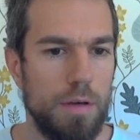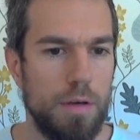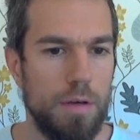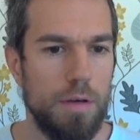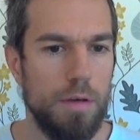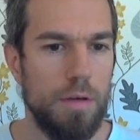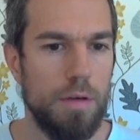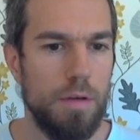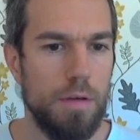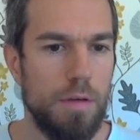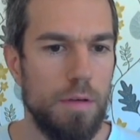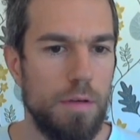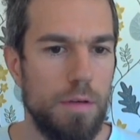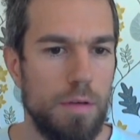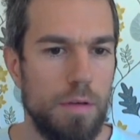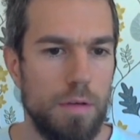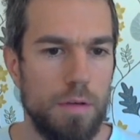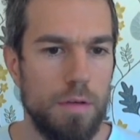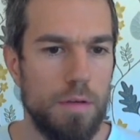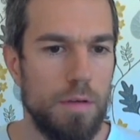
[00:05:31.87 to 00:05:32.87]

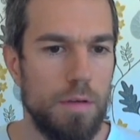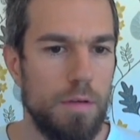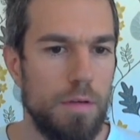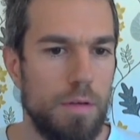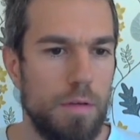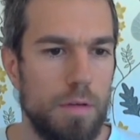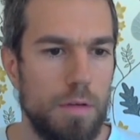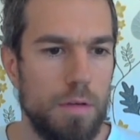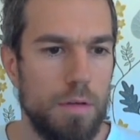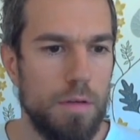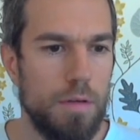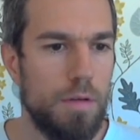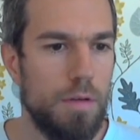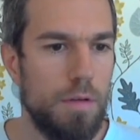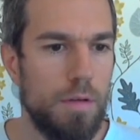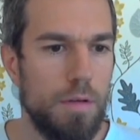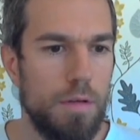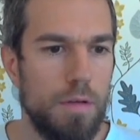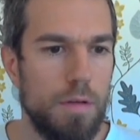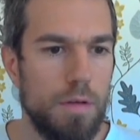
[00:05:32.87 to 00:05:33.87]

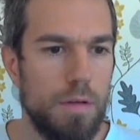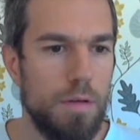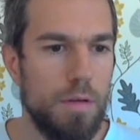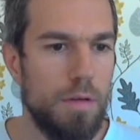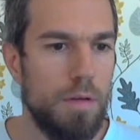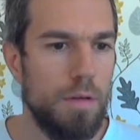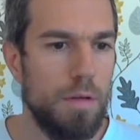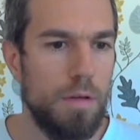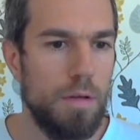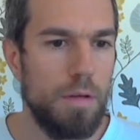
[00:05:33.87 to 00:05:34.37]
Nobody speaks.